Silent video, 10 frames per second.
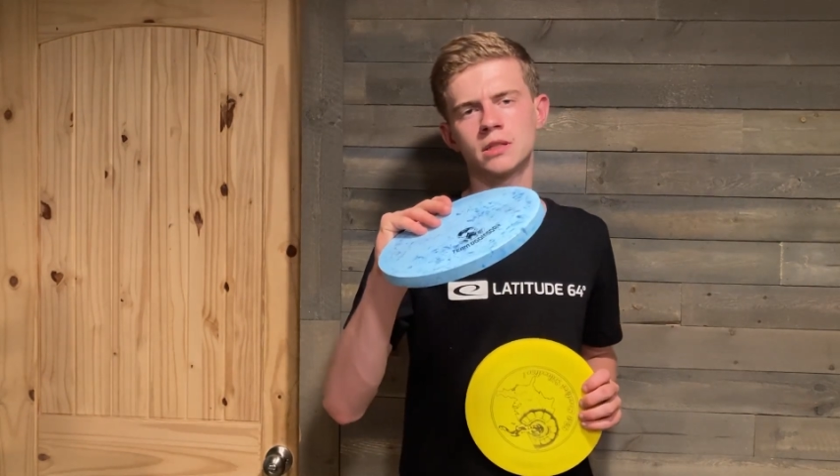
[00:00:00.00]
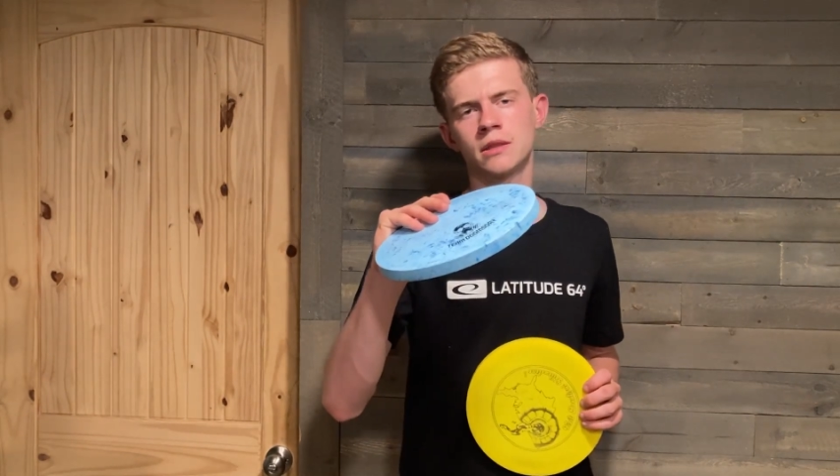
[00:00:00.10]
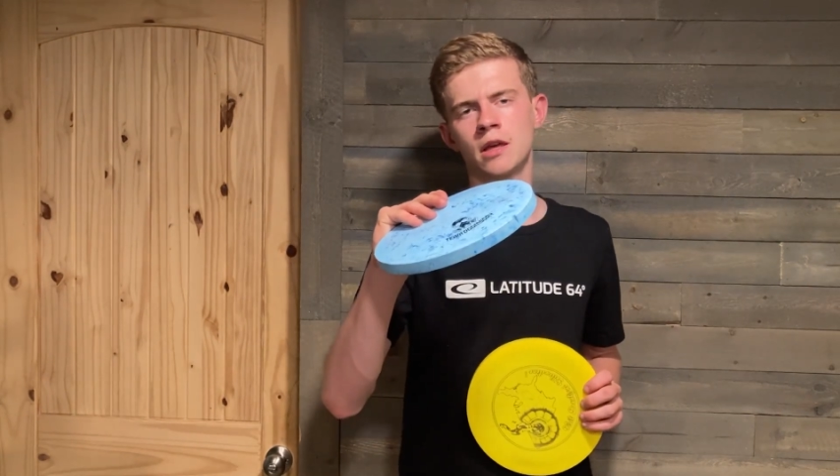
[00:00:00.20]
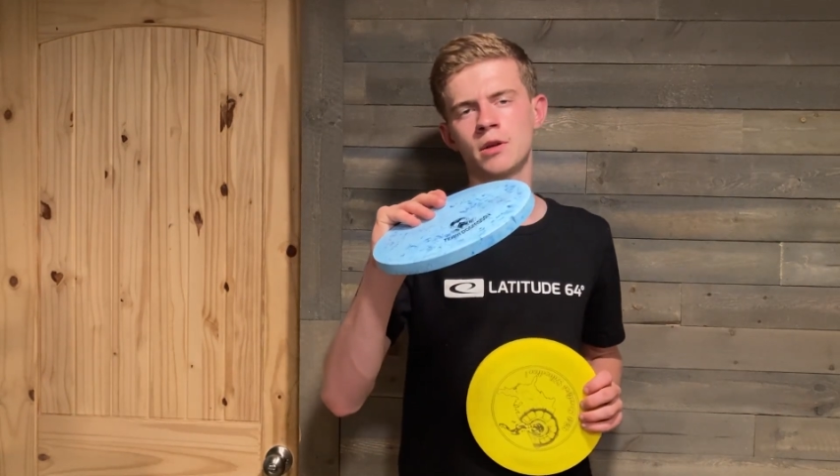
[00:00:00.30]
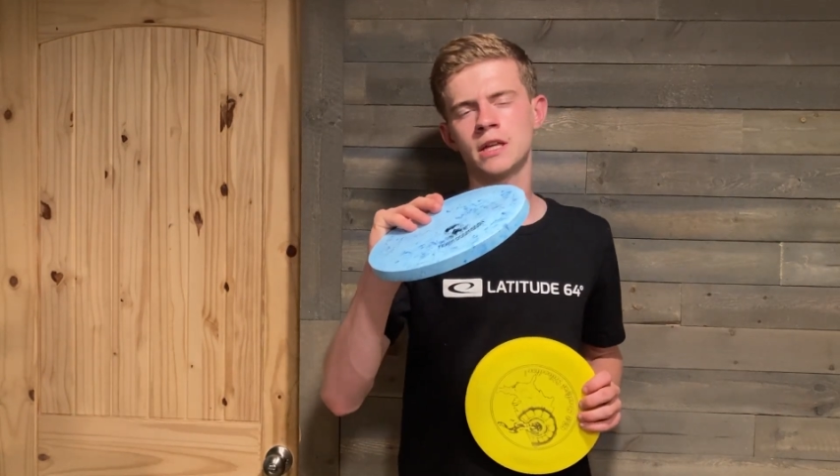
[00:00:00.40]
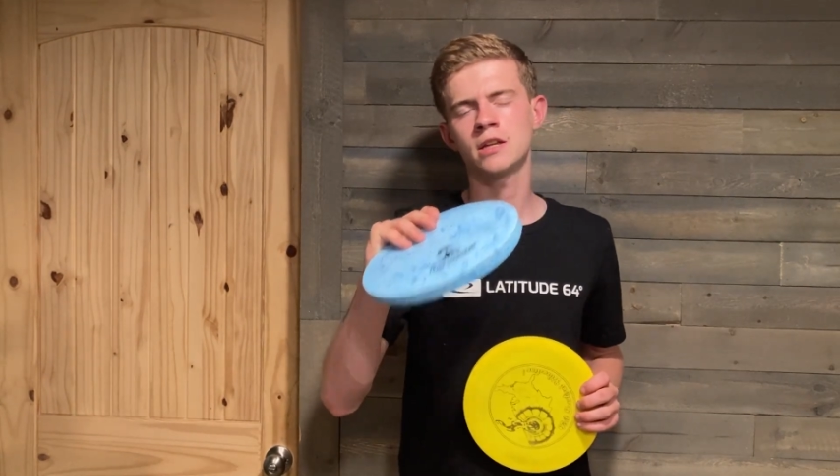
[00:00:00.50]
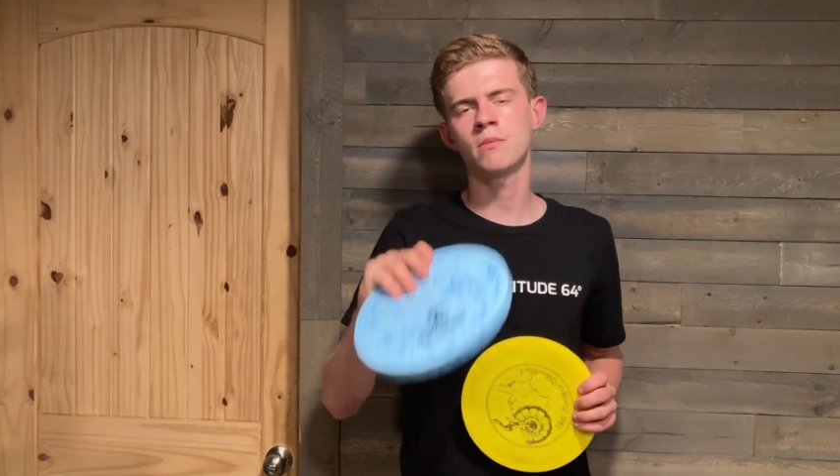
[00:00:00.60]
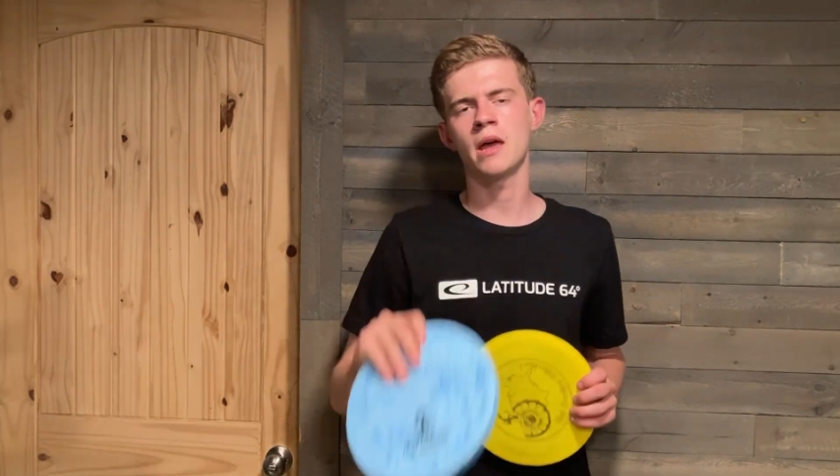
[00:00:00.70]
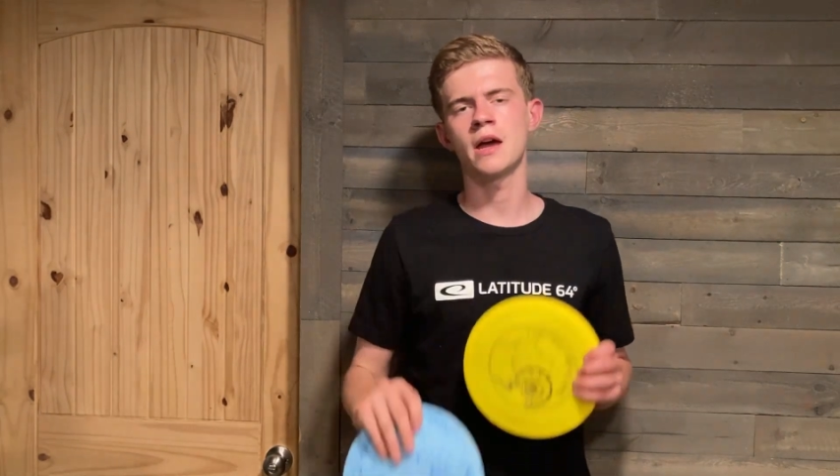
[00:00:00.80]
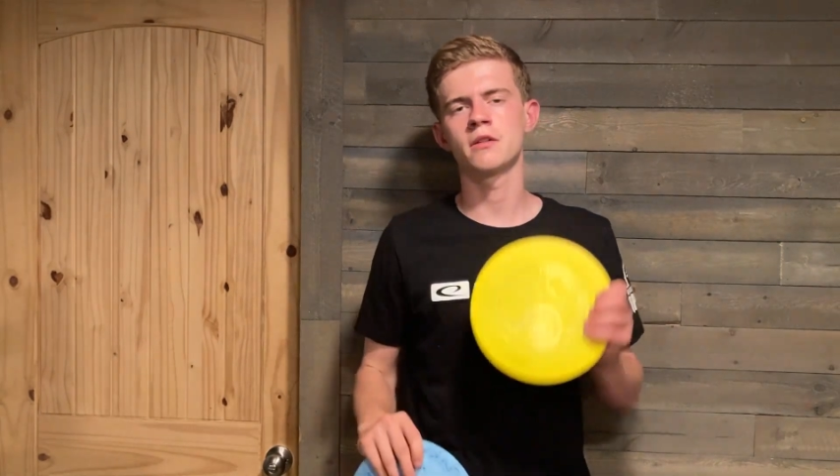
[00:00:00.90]
is that there was a
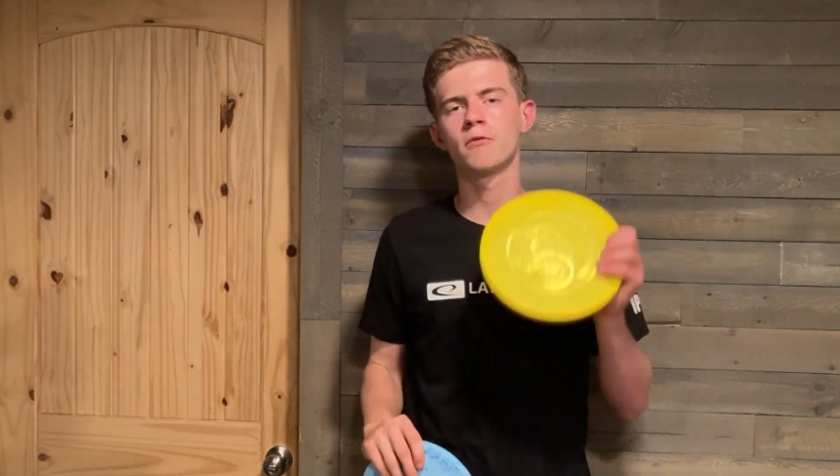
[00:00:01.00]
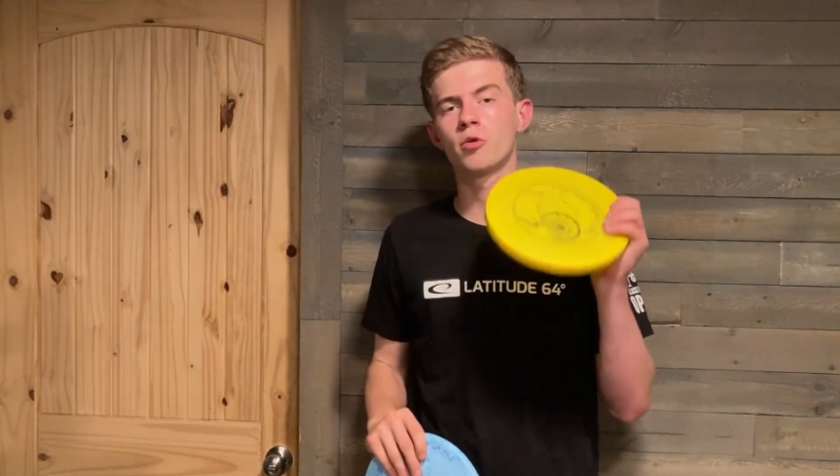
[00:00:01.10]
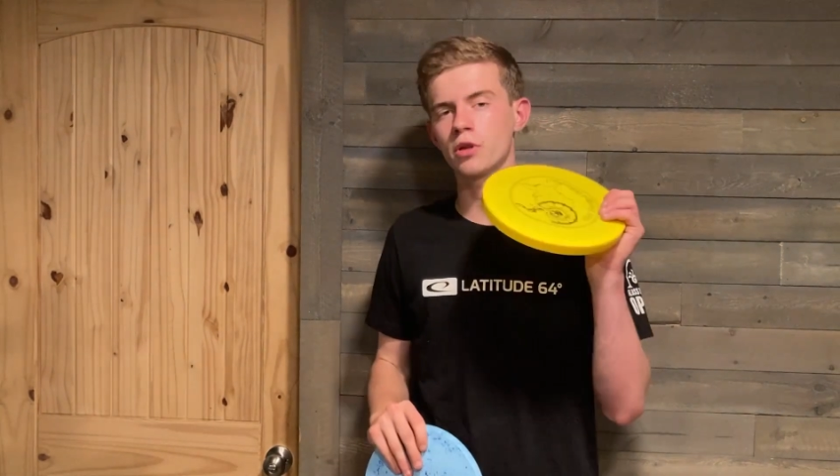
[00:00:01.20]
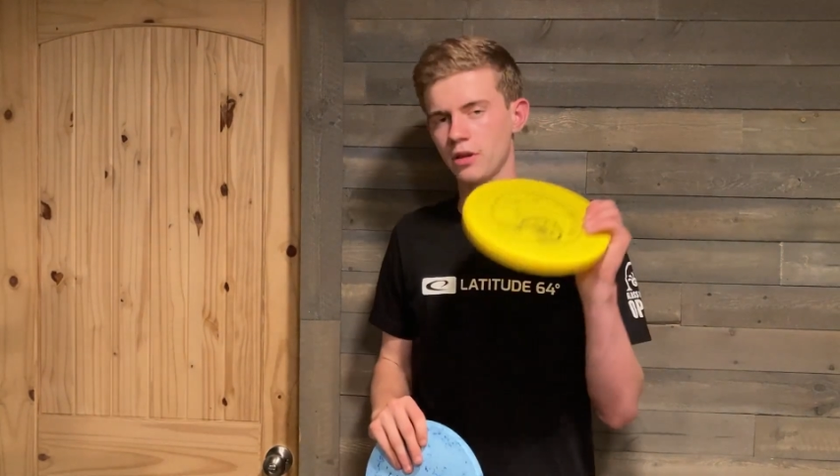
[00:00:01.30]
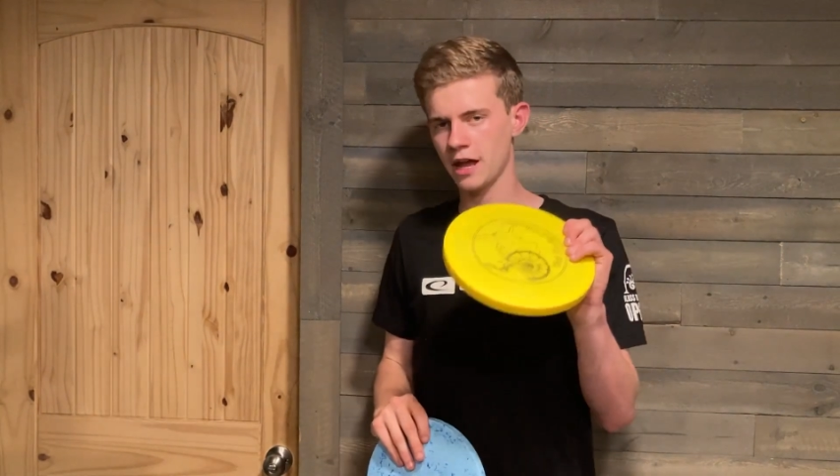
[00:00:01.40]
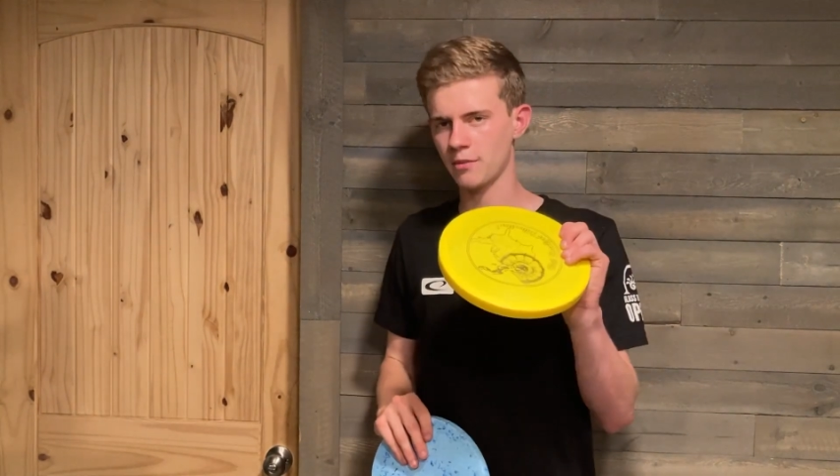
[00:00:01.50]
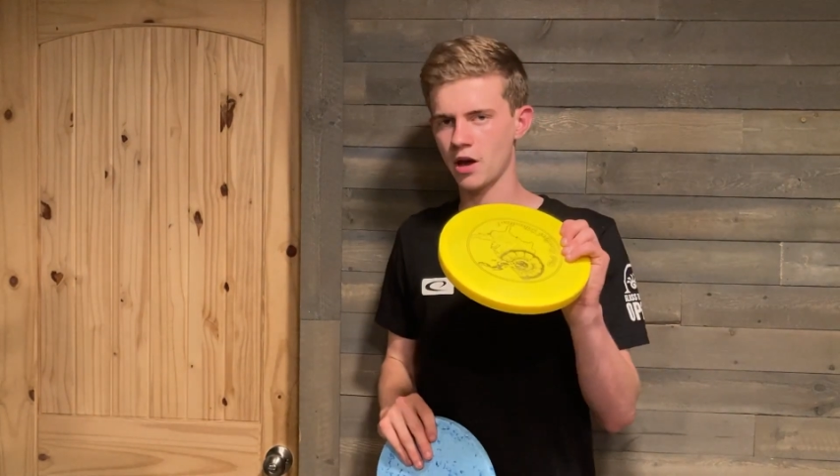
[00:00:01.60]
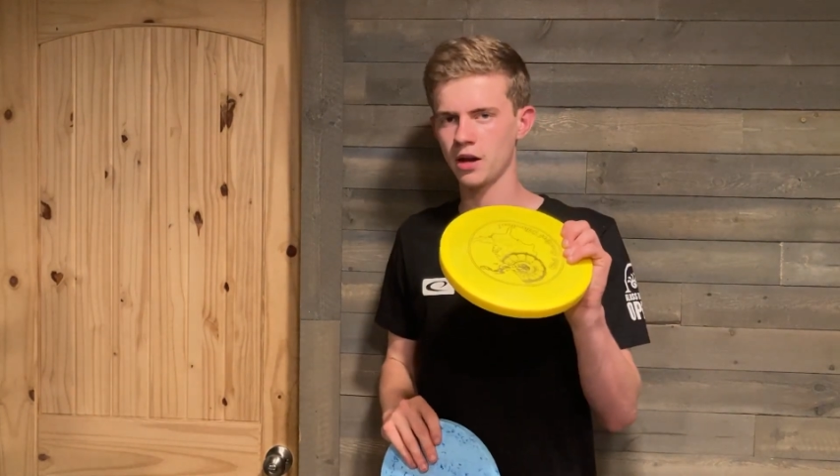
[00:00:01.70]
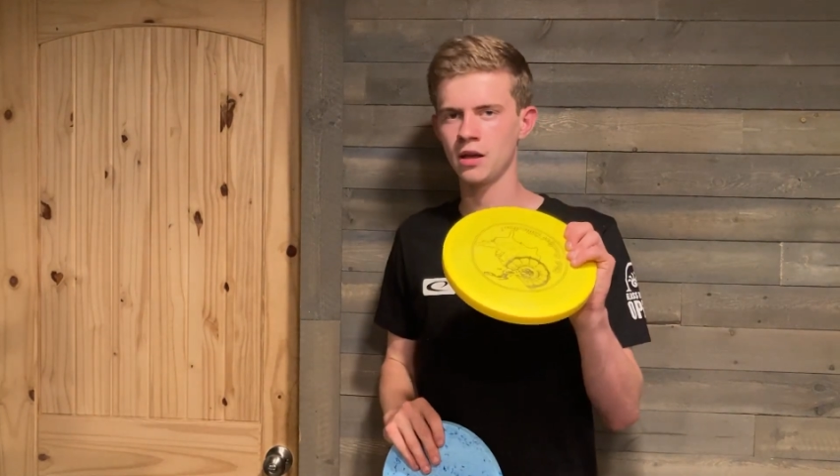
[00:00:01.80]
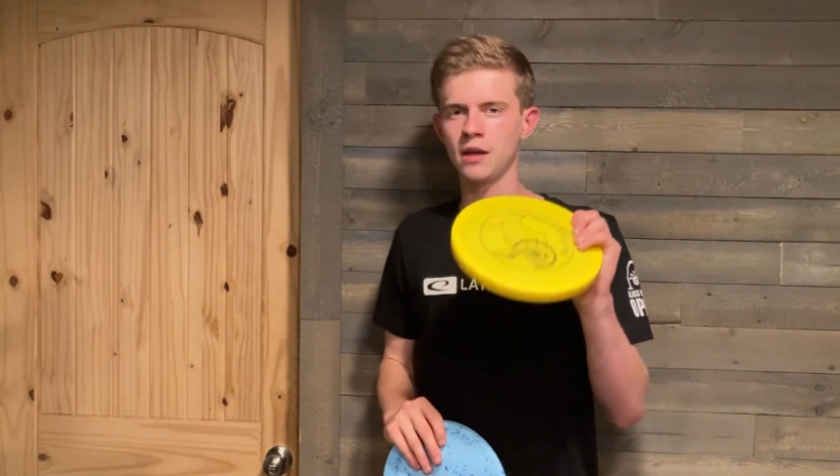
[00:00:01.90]
demand for the
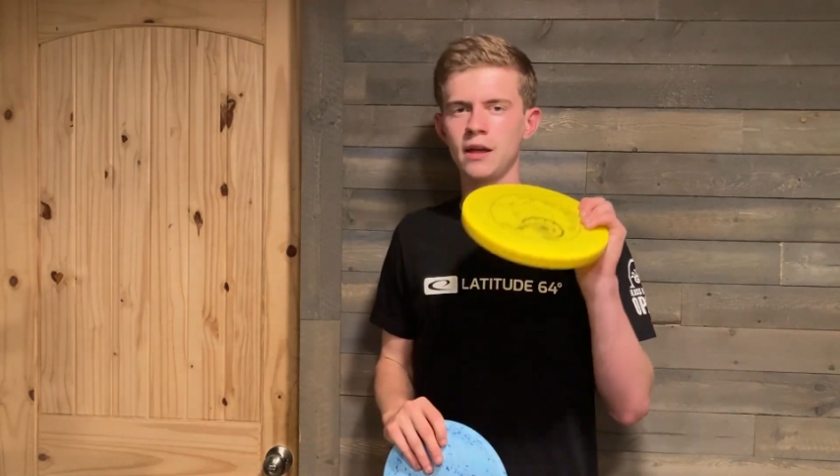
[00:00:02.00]
landmine